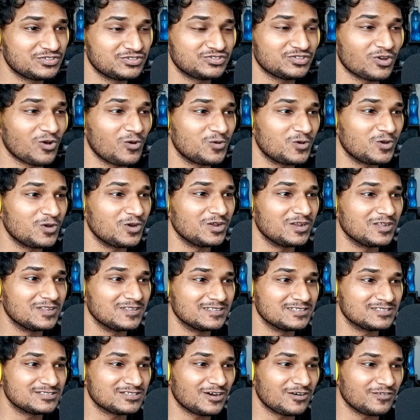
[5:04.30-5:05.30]
so good
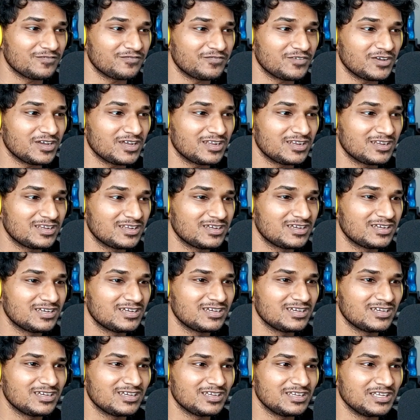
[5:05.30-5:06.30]
in this outfit.
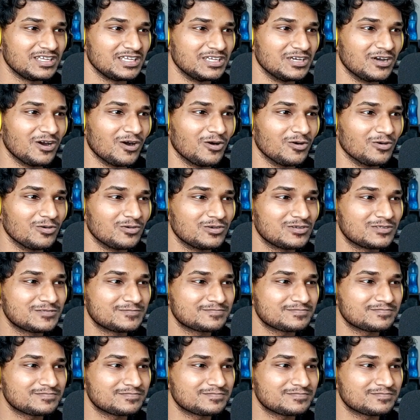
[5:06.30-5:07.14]
Yo.